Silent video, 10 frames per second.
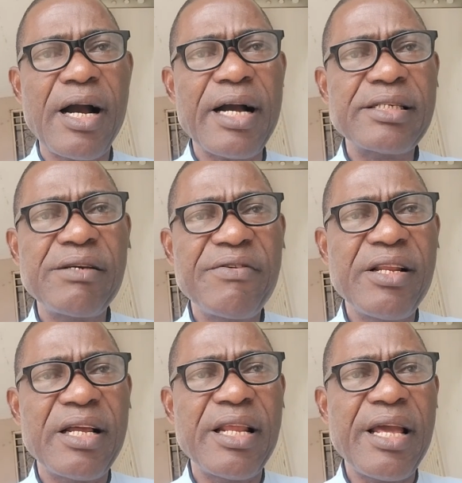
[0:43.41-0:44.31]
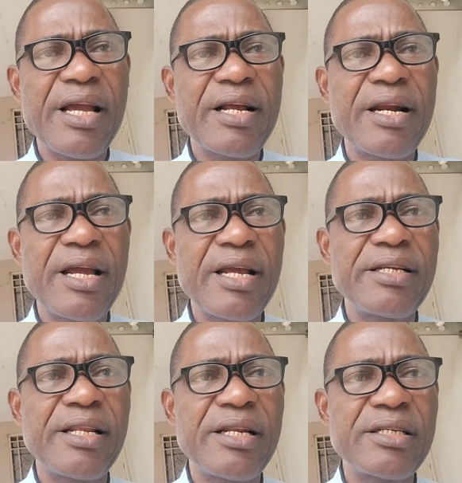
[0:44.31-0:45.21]
Achieving an A grade
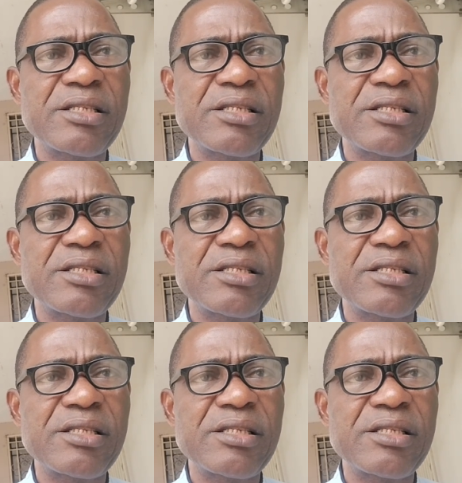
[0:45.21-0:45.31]
in any